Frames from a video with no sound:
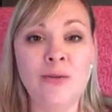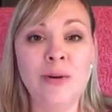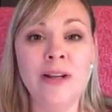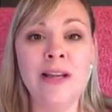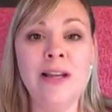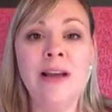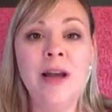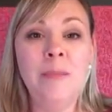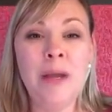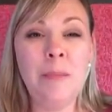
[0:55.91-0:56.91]
really
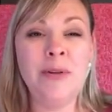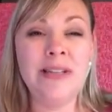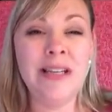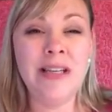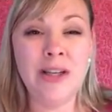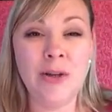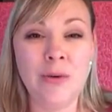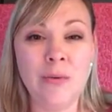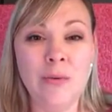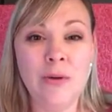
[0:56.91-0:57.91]
people seeing
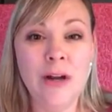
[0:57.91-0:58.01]
you